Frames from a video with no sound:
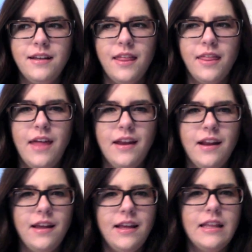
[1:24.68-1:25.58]
and
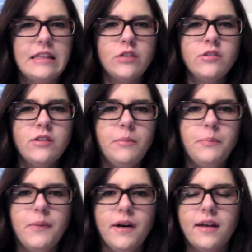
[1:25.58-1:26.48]
it's also a
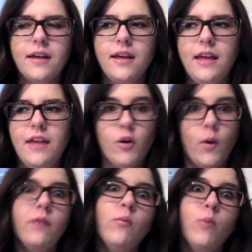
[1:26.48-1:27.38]
book, if you're going
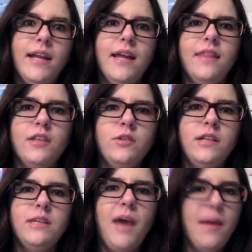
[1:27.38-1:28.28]
to read it, that you need to
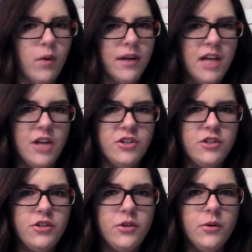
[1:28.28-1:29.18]
pay more attention
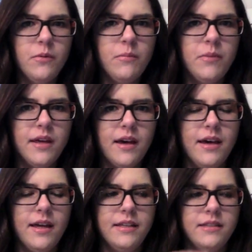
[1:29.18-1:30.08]
to
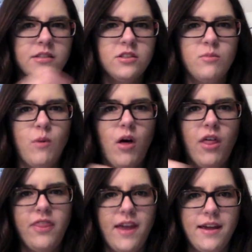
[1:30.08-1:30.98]
because small
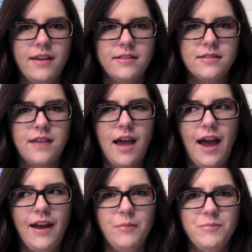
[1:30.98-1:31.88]
things add
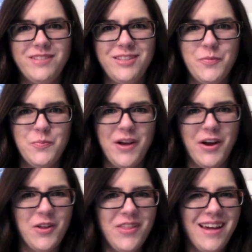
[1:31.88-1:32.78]
up to bigger
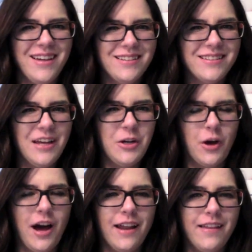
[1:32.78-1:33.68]
things, and you're
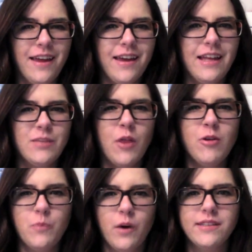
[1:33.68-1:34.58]
kind of like, it's one of those
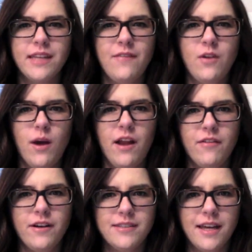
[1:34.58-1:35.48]
books, like if you read it for
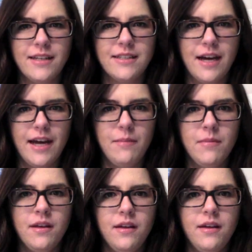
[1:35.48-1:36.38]
a second time,
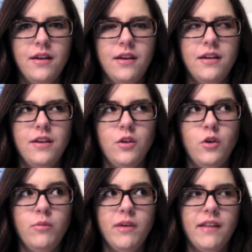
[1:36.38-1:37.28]
you'd
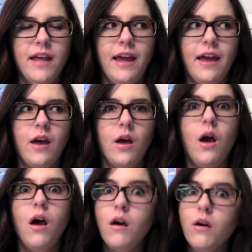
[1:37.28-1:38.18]
be like,
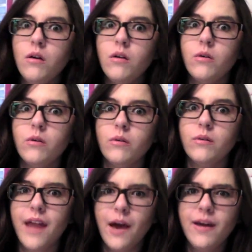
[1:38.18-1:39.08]
oh,
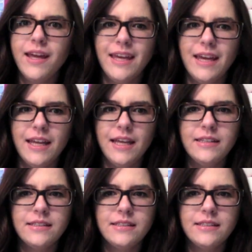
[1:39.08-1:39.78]
now I get it.